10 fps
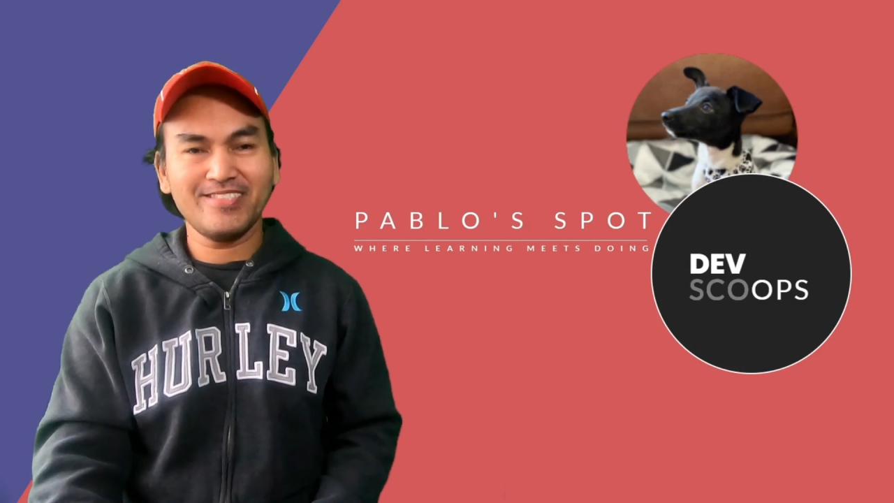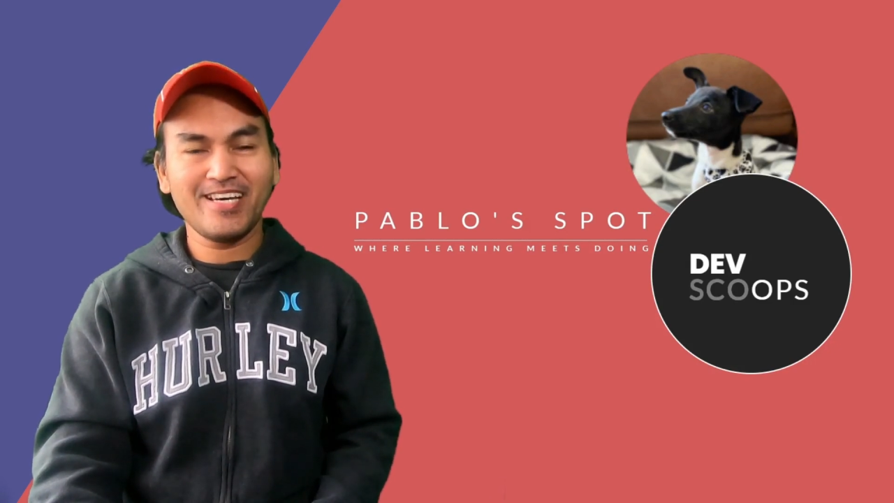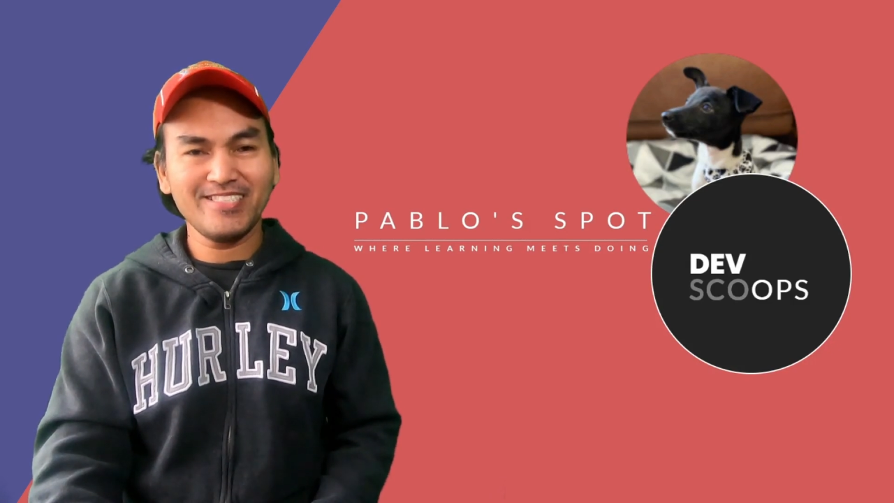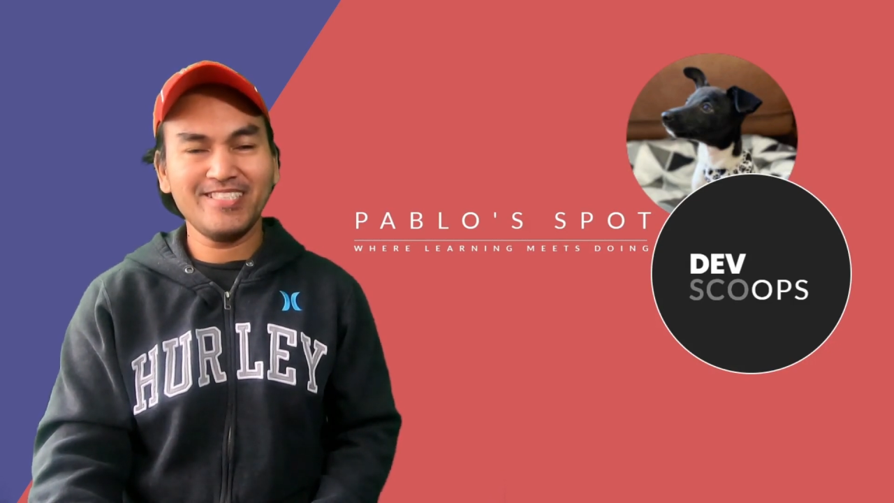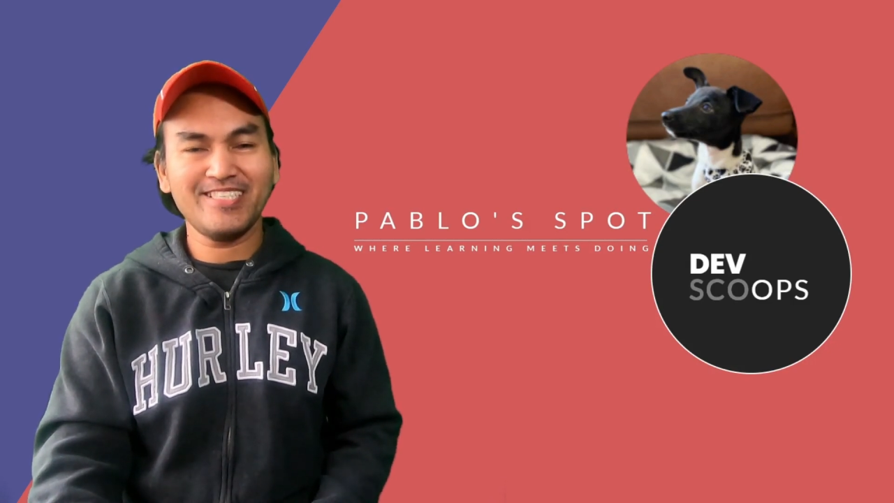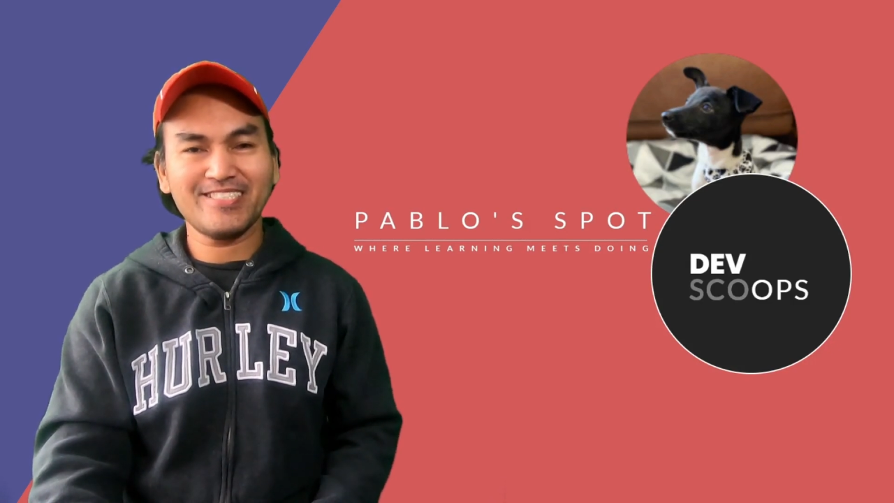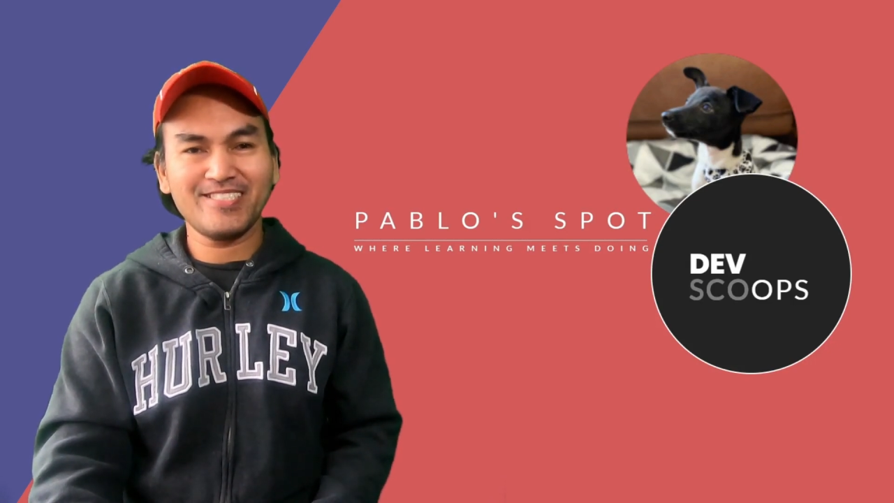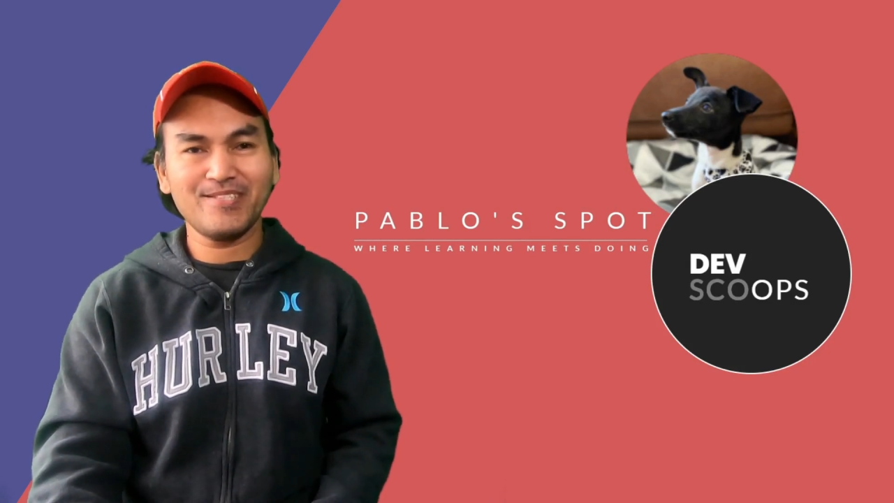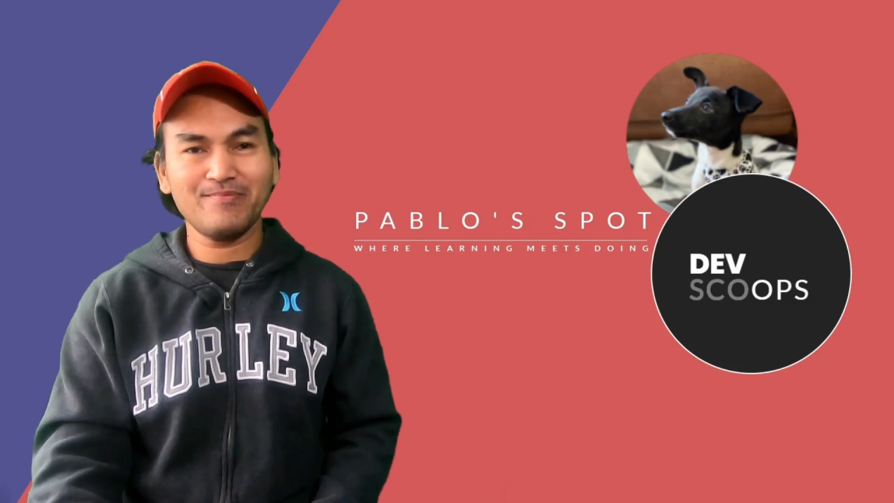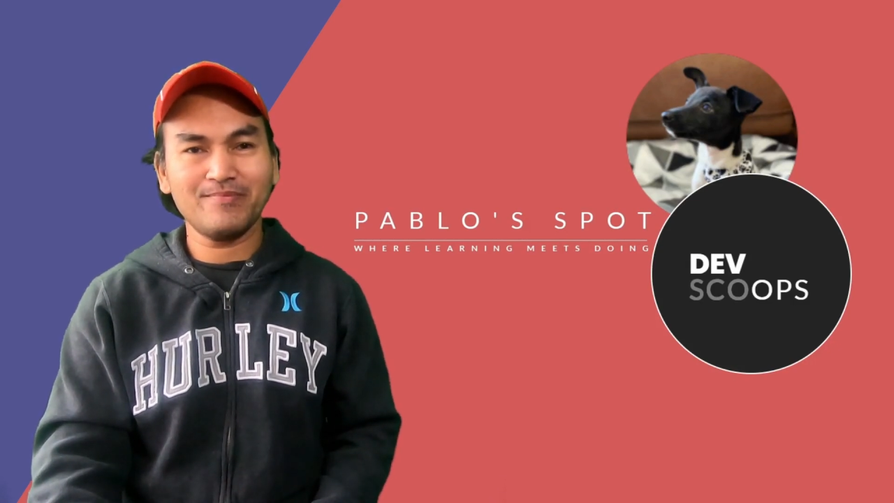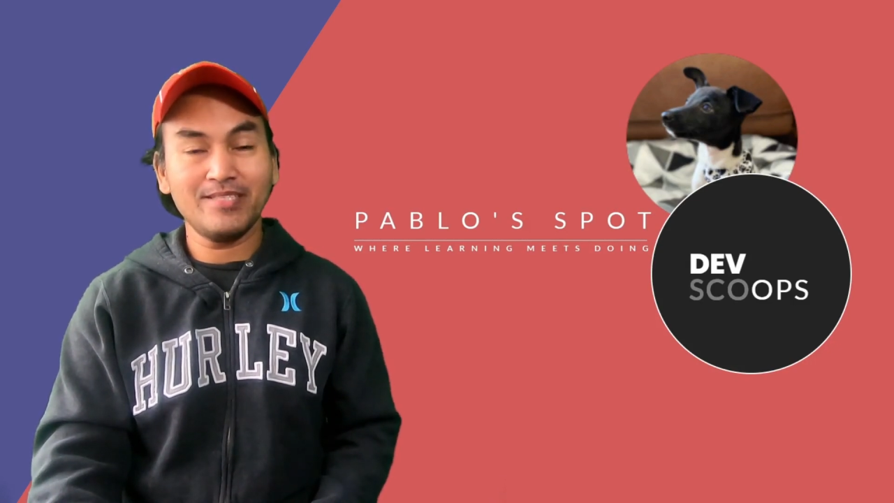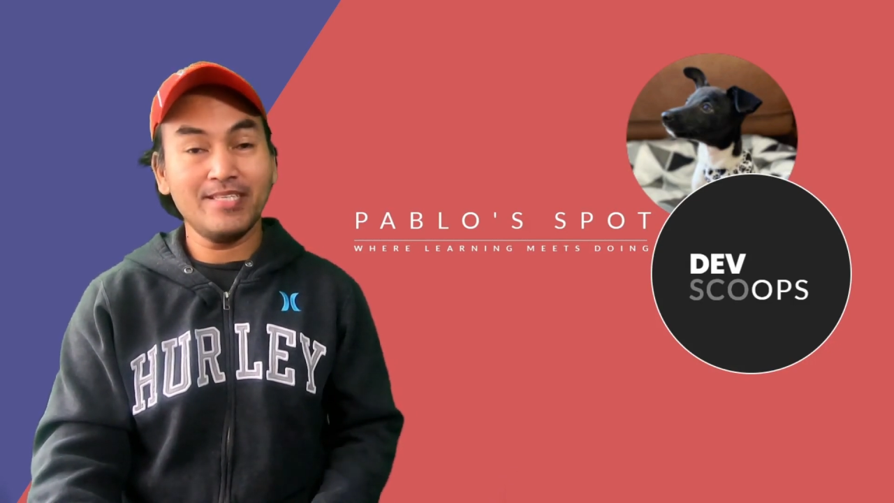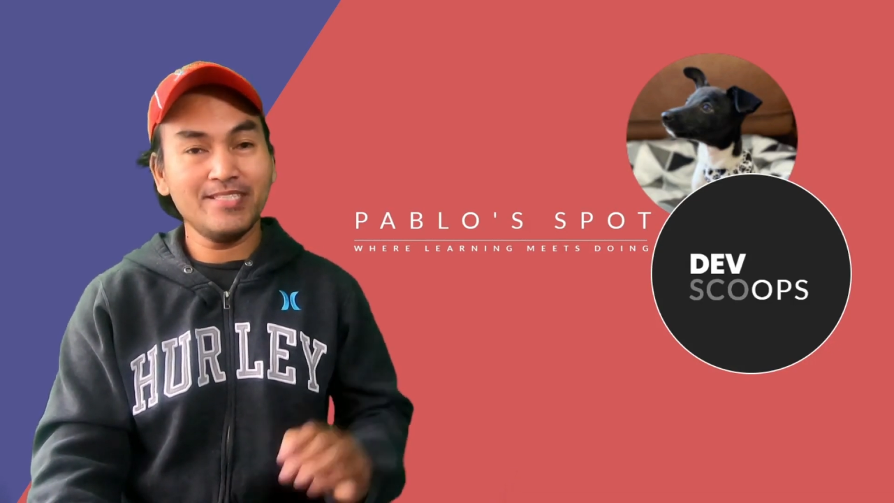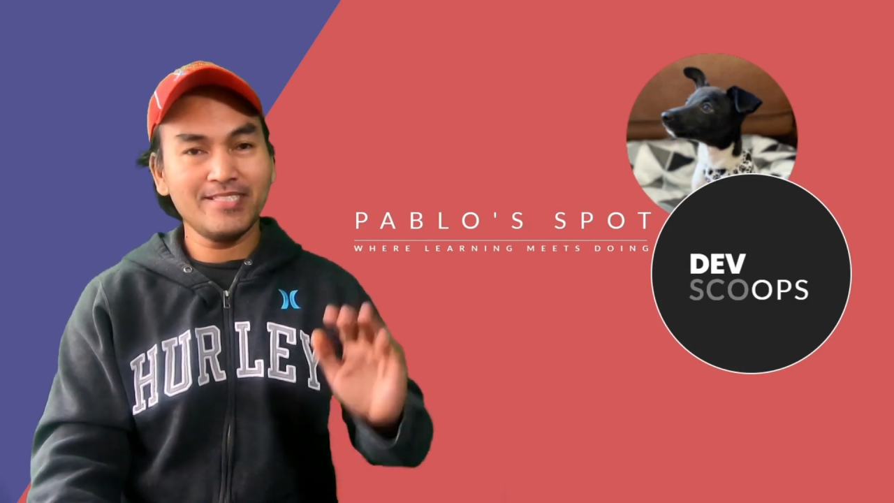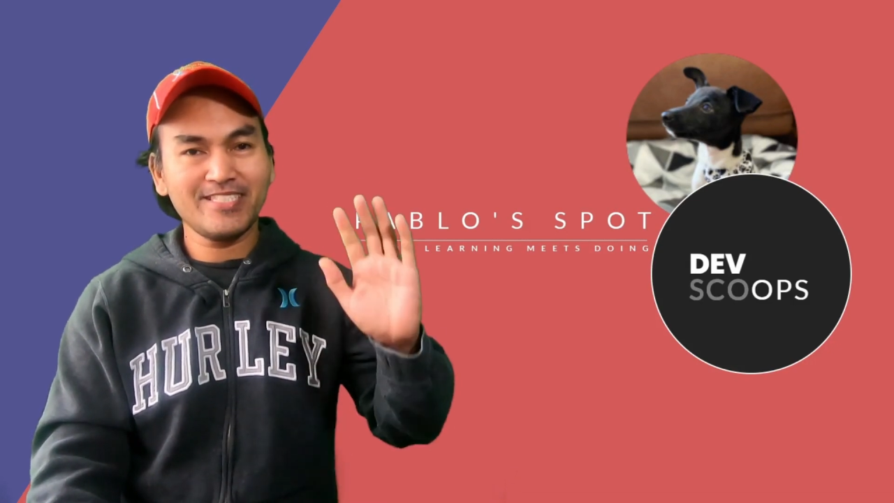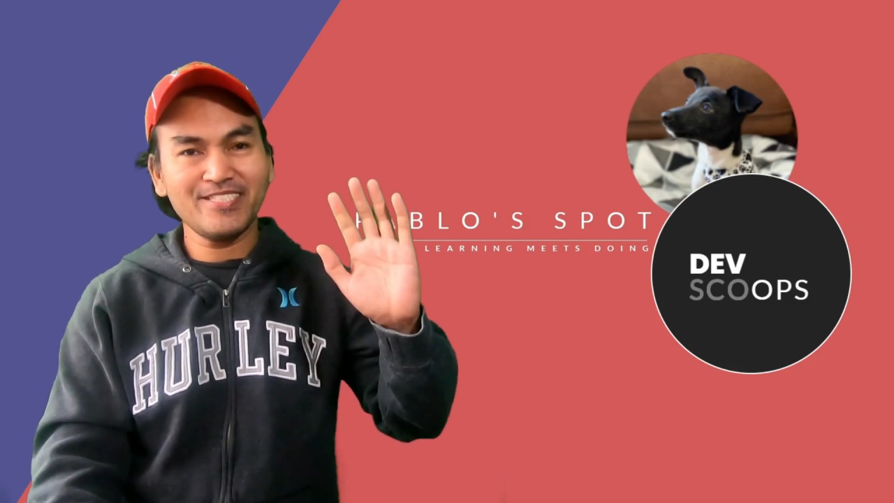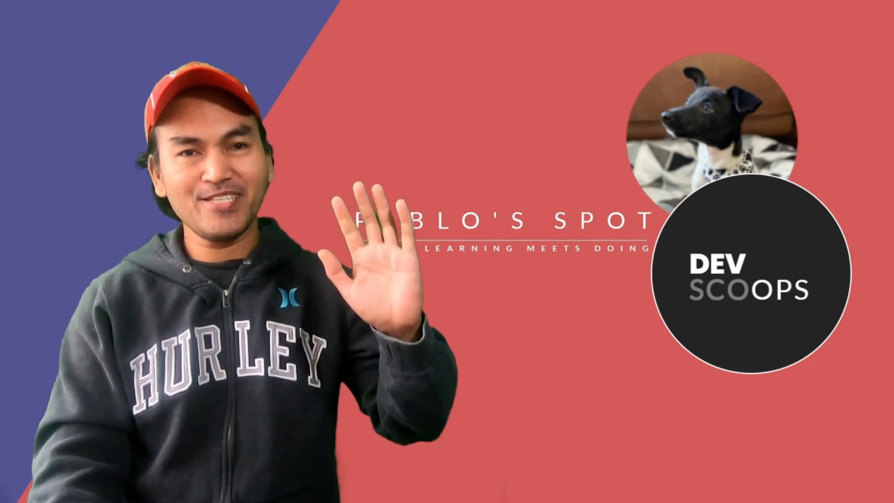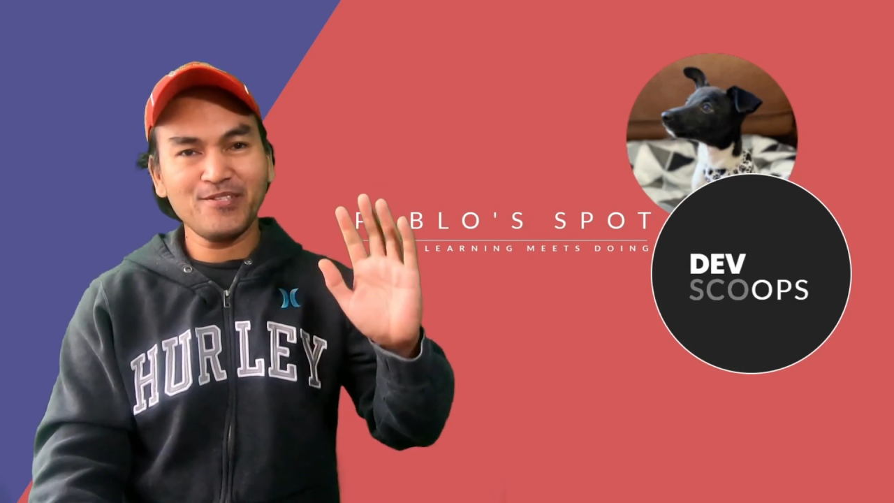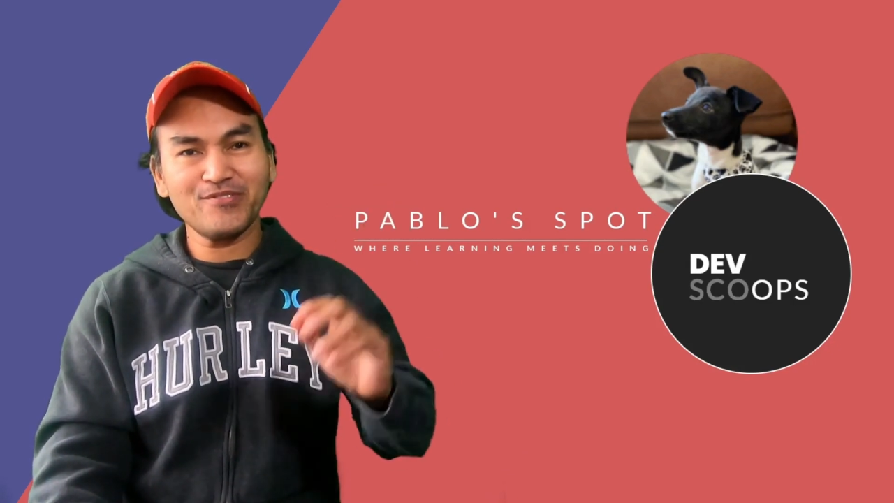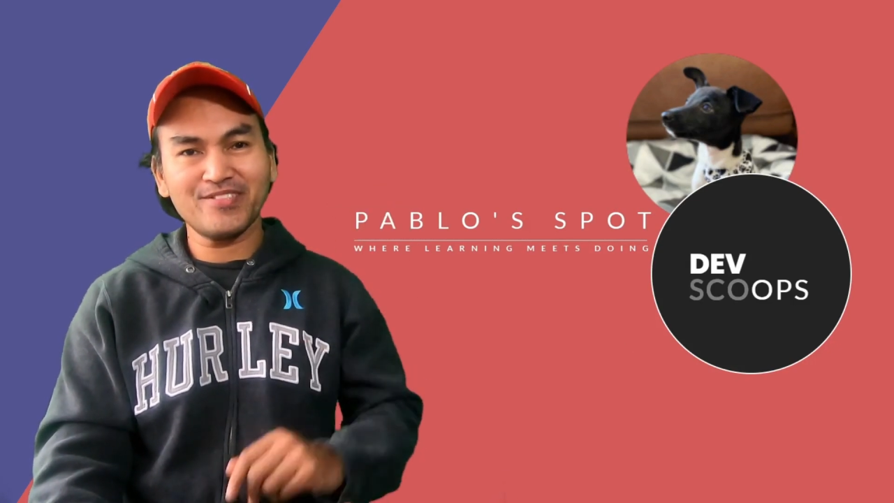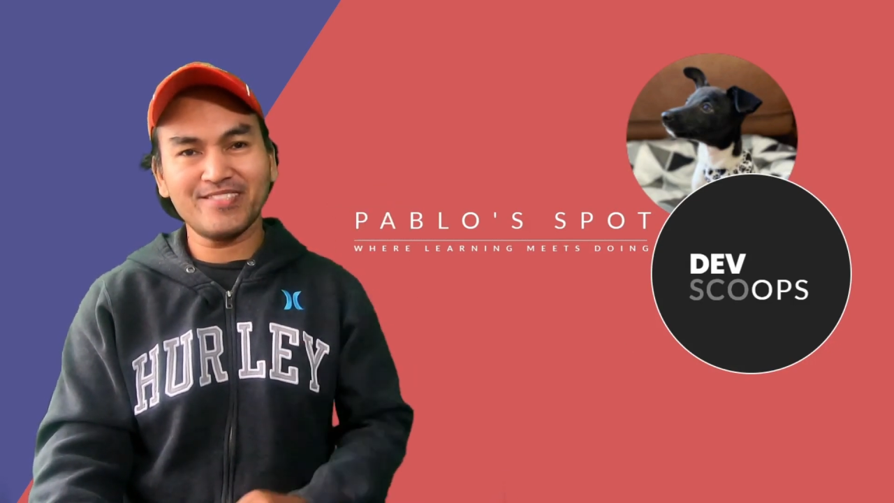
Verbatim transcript: Until next time, stay safe.